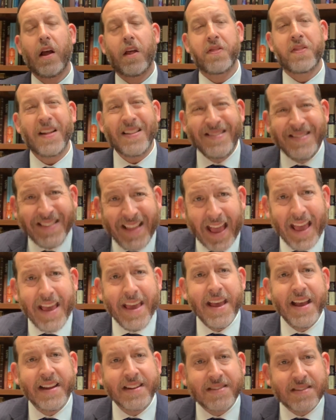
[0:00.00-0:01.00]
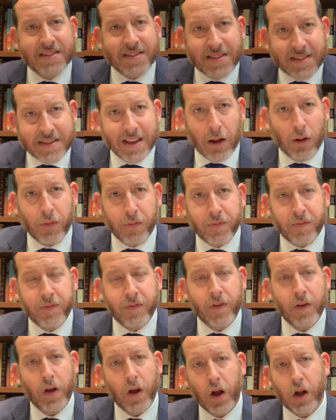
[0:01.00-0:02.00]
The day
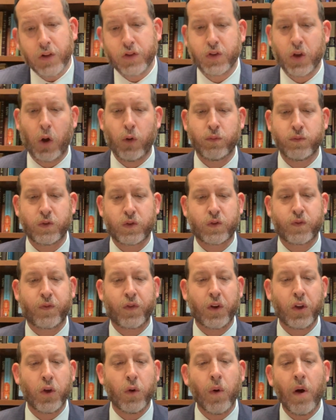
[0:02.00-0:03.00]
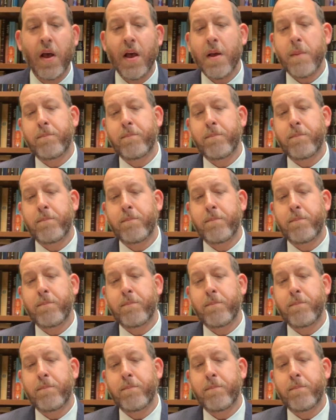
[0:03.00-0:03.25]
itself atones for you.